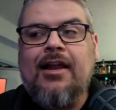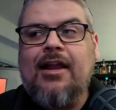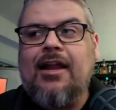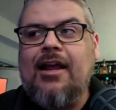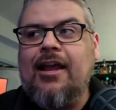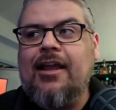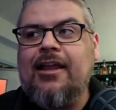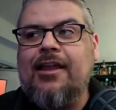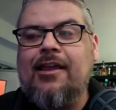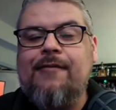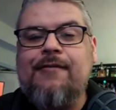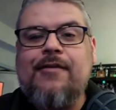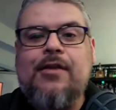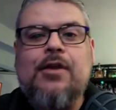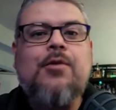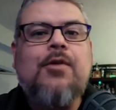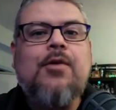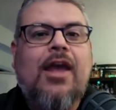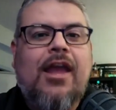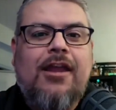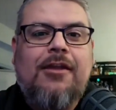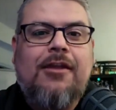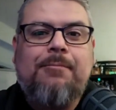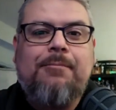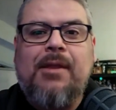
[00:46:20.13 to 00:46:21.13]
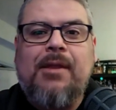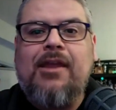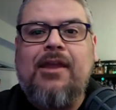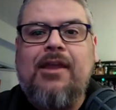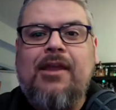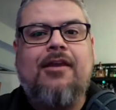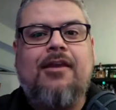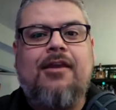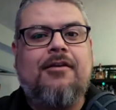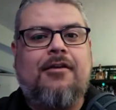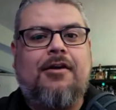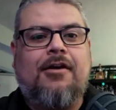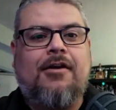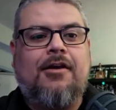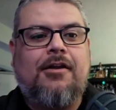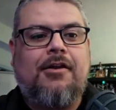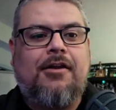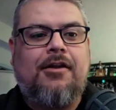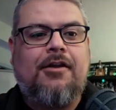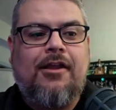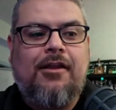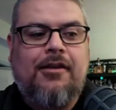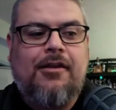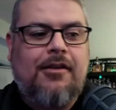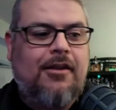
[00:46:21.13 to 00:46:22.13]
Like if you hate being on,
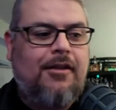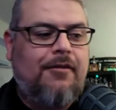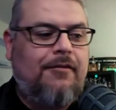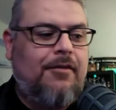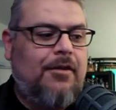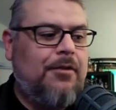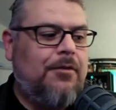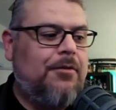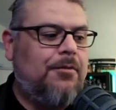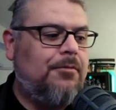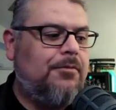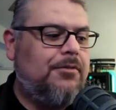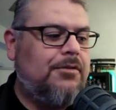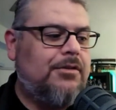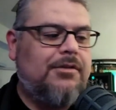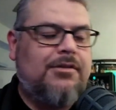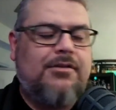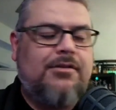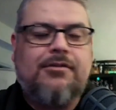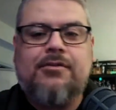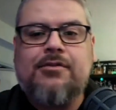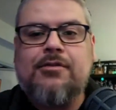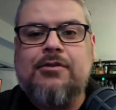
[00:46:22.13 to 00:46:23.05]
if you just